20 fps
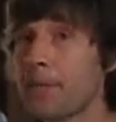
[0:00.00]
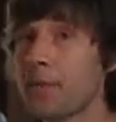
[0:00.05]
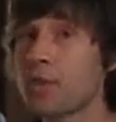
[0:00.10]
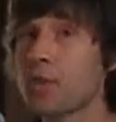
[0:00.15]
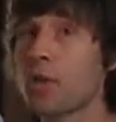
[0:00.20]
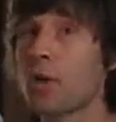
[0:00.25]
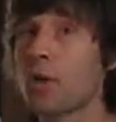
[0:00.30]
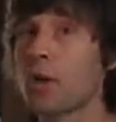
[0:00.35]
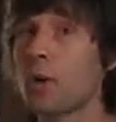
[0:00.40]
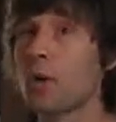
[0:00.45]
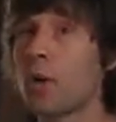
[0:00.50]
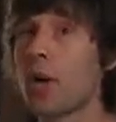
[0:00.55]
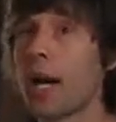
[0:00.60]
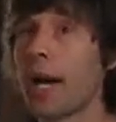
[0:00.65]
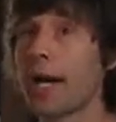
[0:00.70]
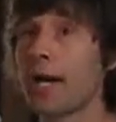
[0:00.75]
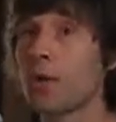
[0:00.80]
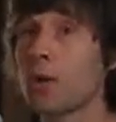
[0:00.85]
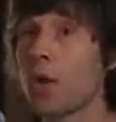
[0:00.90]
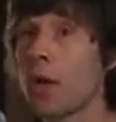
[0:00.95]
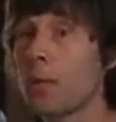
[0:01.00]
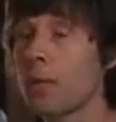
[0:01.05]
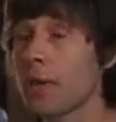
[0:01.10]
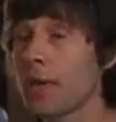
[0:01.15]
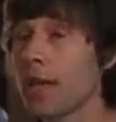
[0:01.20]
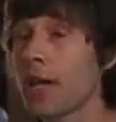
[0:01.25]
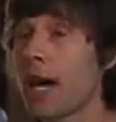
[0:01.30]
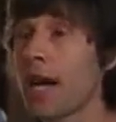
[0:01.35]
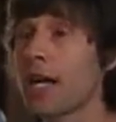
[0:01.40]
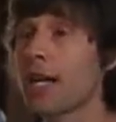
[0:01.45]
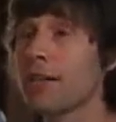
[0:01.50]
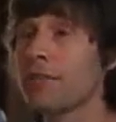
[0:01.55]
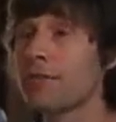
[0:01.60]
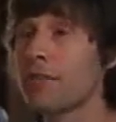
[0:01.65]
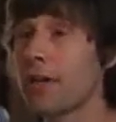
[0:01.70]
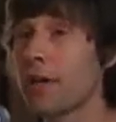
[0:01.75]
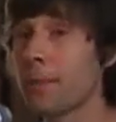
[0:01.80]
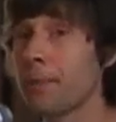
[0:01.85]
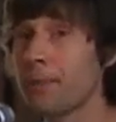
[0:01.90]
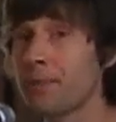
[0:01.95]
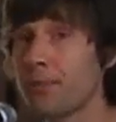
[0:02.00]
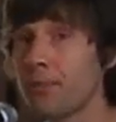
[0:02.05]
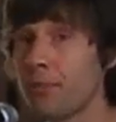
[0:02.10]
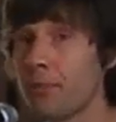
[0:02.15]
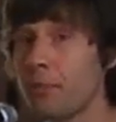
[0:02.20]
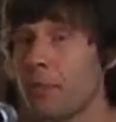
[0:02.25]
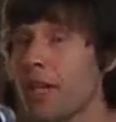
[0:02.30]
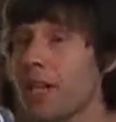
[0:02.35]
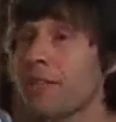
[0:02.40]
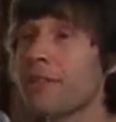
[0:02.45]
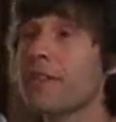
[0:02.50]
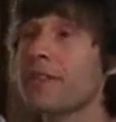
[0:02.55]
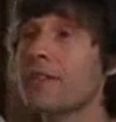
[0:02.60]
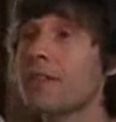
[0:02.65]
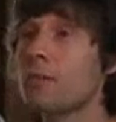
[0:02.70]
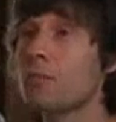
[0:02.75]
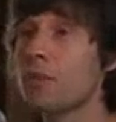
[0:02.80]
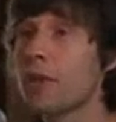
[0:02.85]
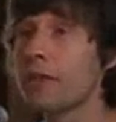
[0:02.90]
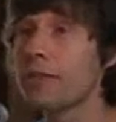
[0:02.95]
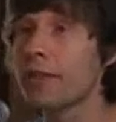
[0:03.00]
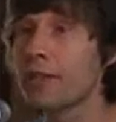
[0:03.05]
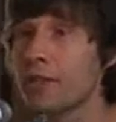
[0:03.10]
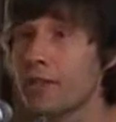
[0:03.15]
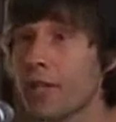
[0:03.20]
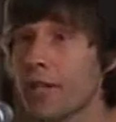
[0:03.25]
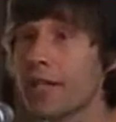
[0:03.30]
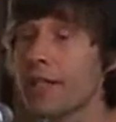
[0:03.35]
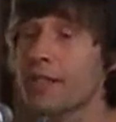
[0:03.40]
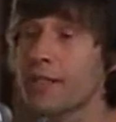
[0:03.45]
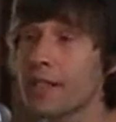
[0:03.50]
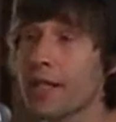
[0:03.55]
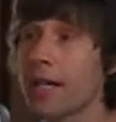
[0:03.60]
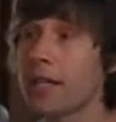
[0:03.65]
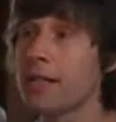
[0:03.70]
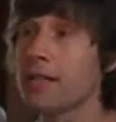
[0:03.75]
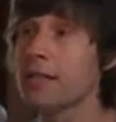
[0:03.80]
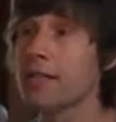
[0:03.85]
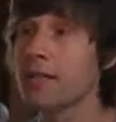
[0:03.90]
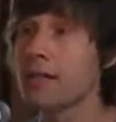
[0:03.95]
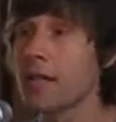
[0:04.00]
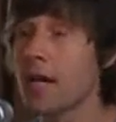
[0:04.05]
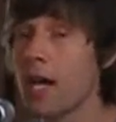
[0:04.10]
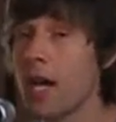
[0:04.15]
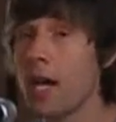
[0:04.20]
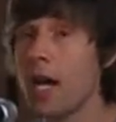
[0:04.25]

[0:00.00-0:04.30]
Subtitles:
So I grew up with a lot of benefits and privilege in a sense.